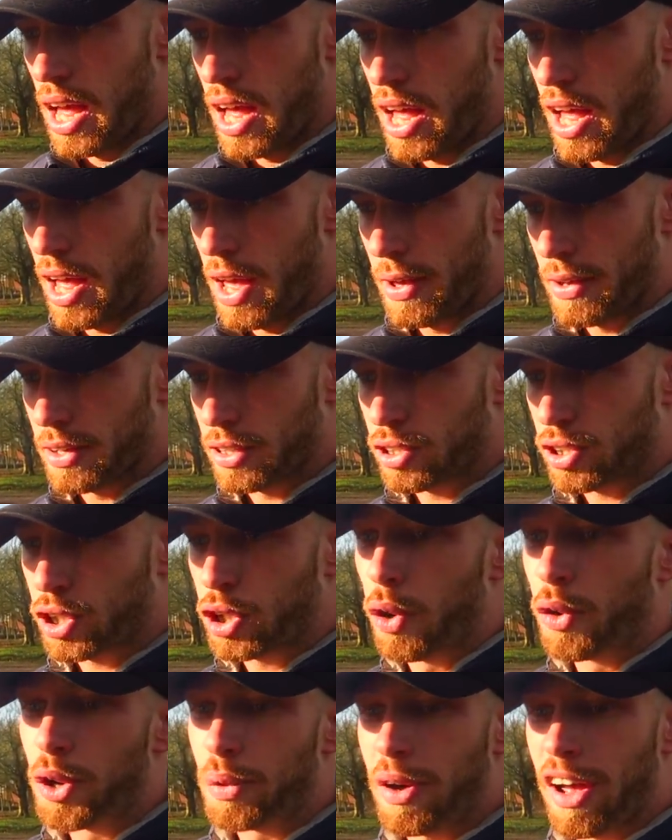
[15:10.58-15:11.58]
uh,
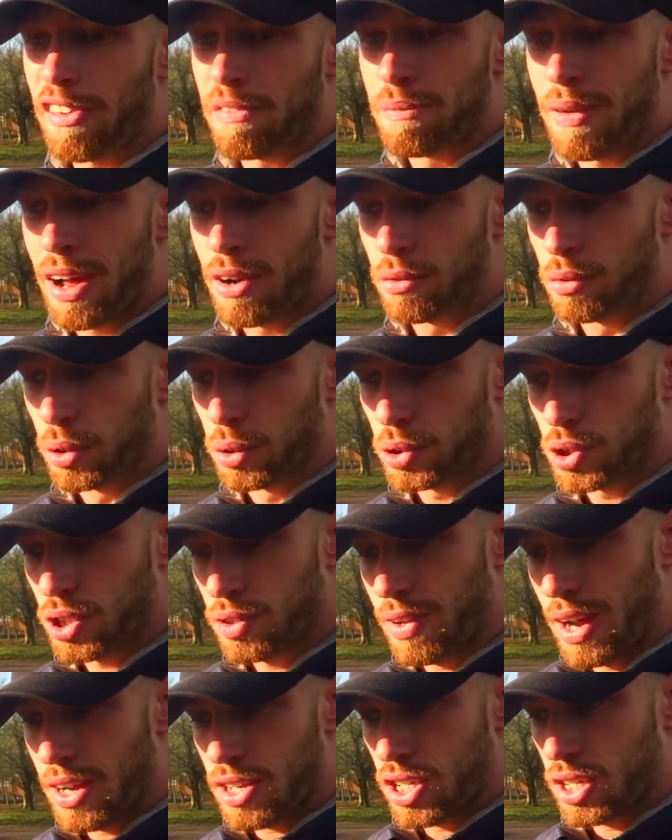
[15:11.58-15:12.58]
going away from my
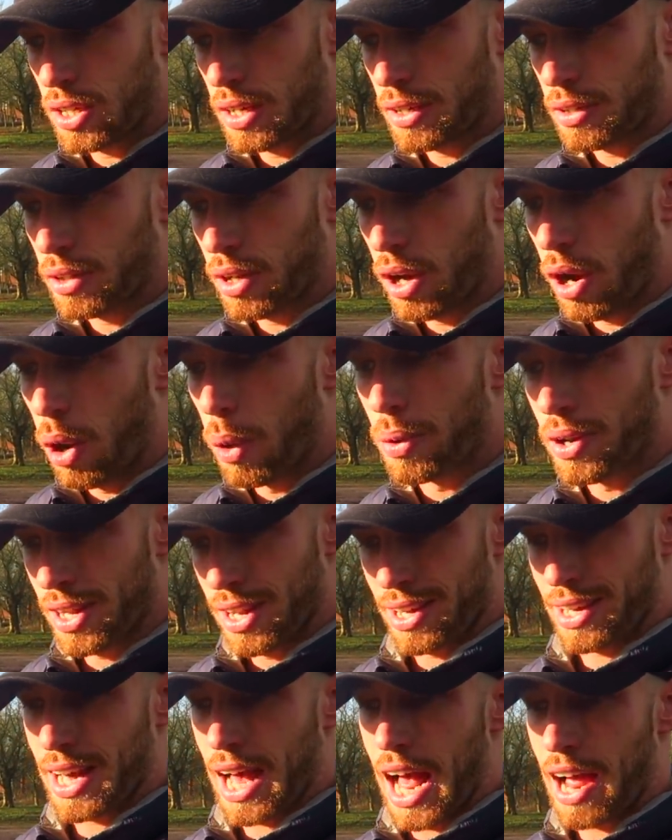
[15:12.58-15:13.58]
roots of actually
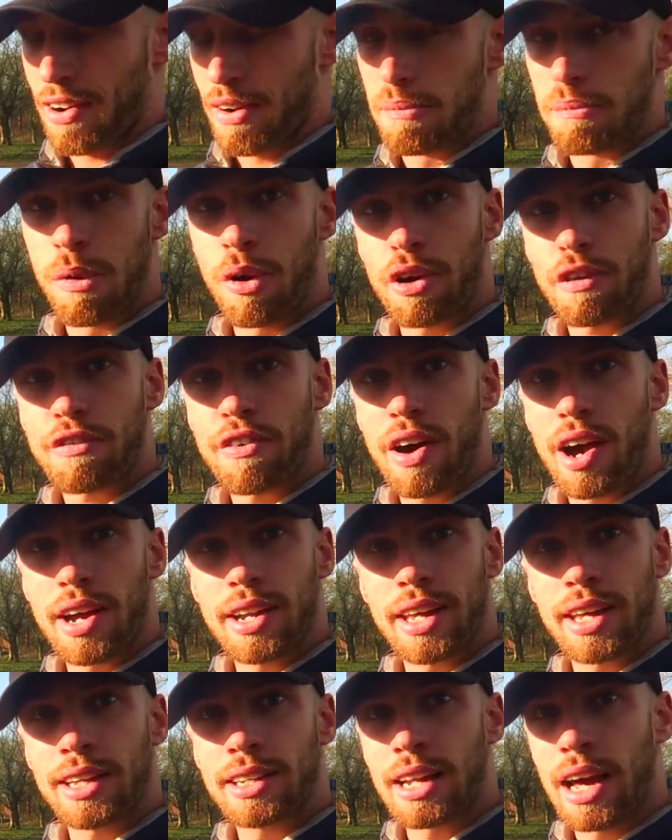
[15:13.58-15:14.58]
owning a car and
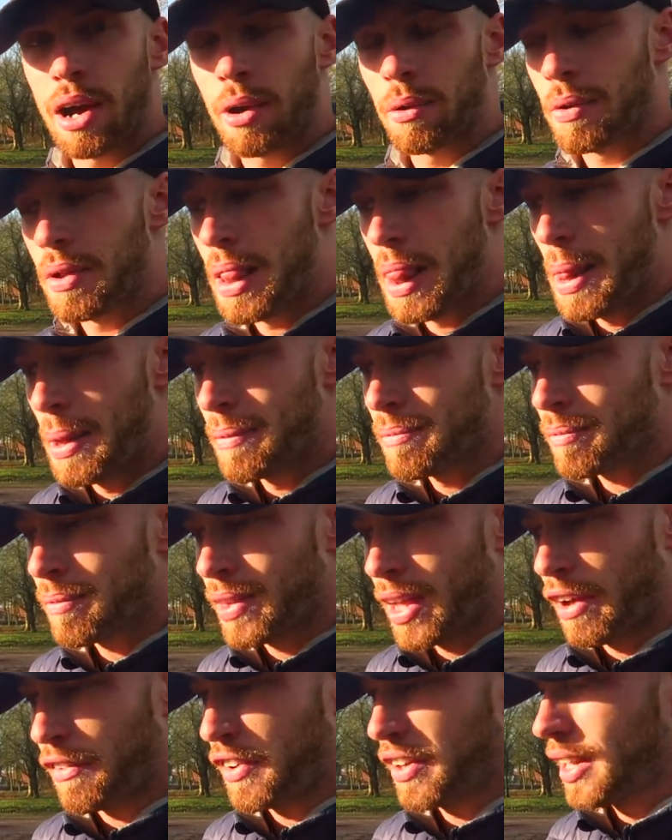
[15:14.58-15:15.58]
modifying it now
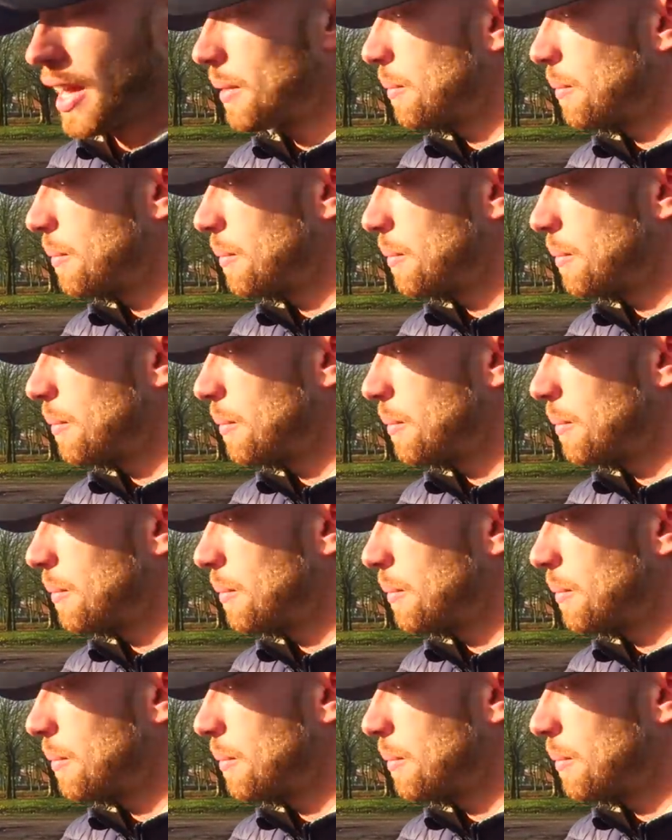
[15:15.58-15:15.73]
I feel